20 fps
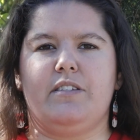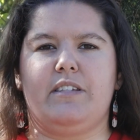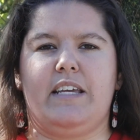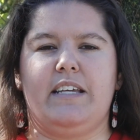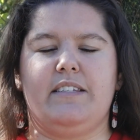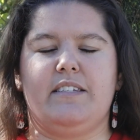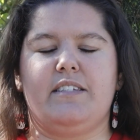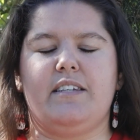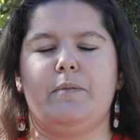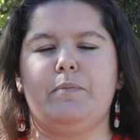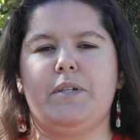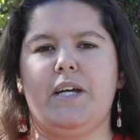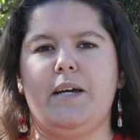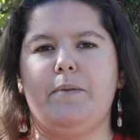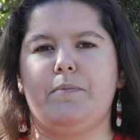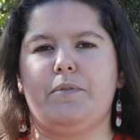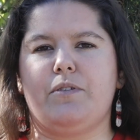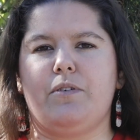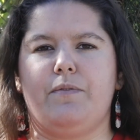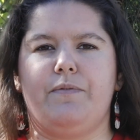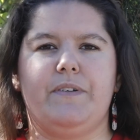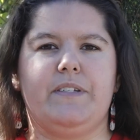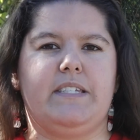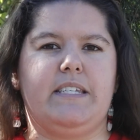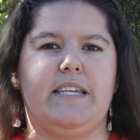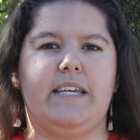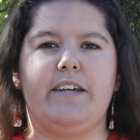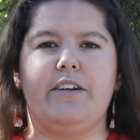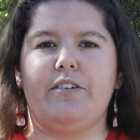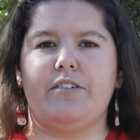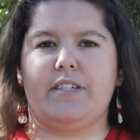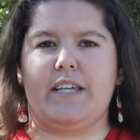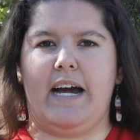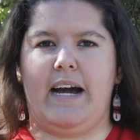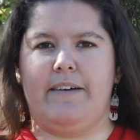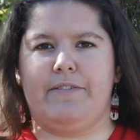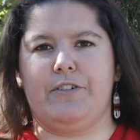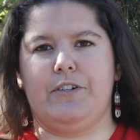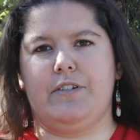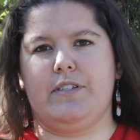can sometimes surface years
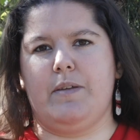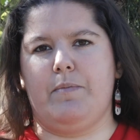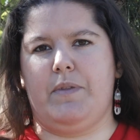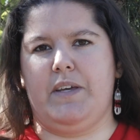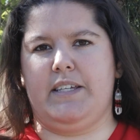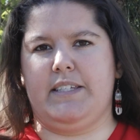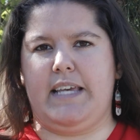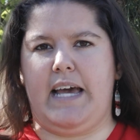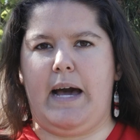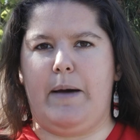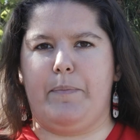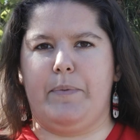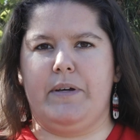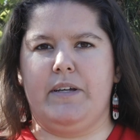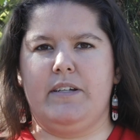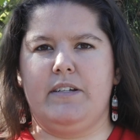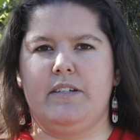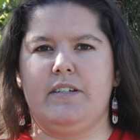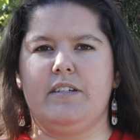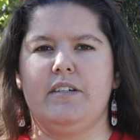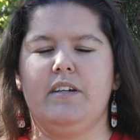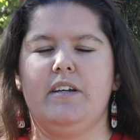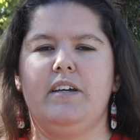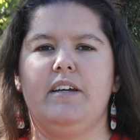after something's happened.